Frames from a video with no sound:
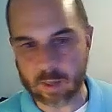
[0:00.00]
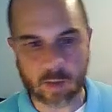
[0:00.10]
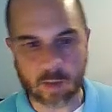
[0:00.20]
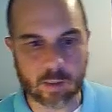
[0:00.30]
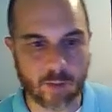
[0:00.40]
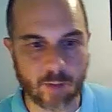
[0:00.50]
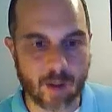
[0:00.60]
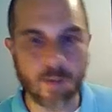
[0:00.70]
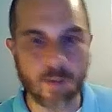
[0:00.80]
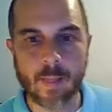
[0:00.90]
kira,
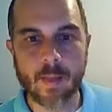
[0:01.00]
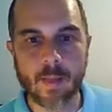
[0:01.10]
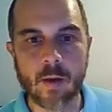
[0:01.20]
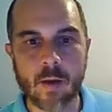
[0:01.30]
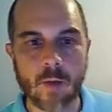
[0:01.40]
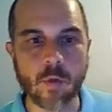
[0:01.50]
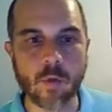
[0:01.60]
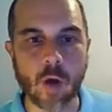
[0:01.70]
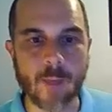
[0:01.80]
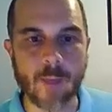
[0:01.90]
Rabbi
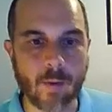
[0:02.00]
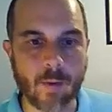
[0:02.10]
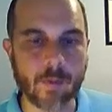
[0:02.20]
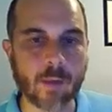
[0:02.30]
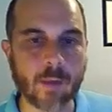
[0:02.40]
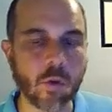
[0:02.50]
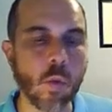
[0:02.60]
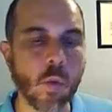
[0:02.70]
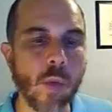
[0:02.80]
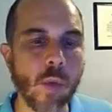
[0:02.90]
Yehuda says, so
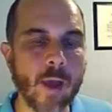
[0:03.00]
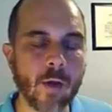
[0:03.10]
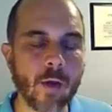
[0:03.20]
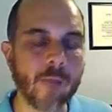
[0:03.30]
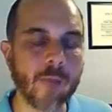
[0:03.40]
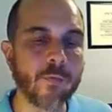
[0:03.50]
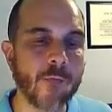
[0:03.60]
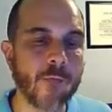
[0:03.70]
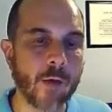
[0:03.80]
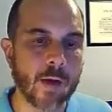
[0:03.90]
then where if you
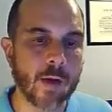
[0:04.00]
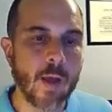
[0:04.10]
found it?